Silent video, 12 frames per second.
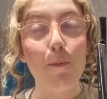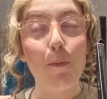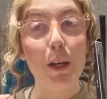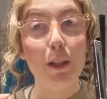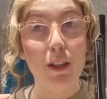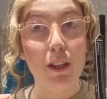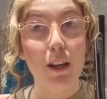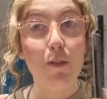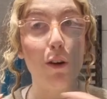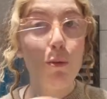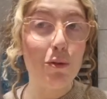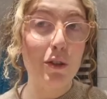because I think
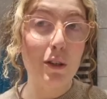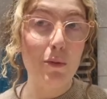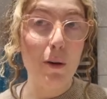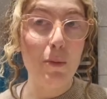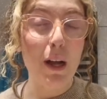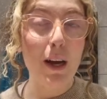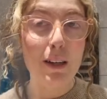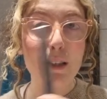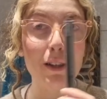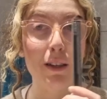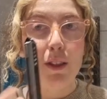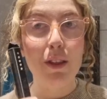if I was going to wear black,